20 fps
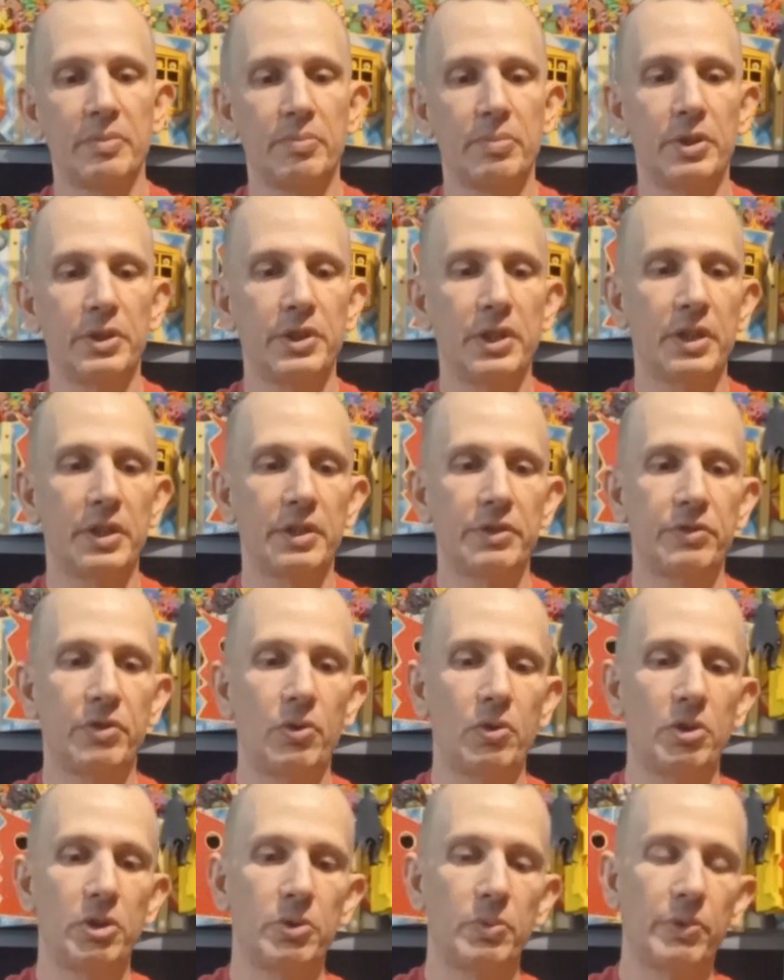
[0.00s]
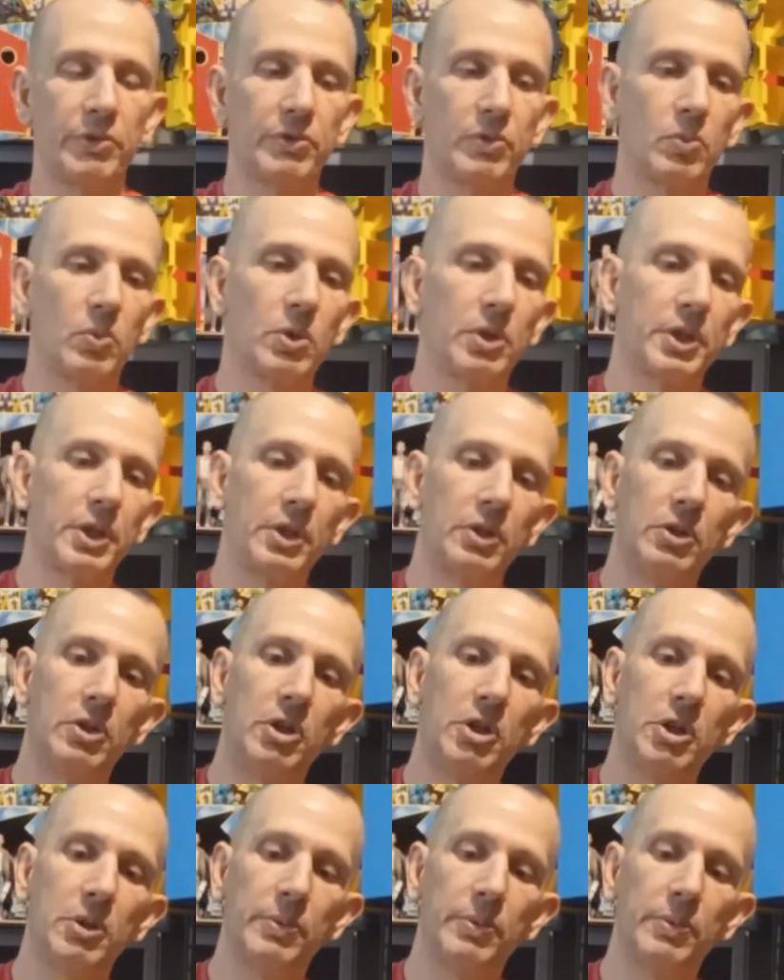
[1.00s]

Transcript: But yeah, that totally wasn't working at all.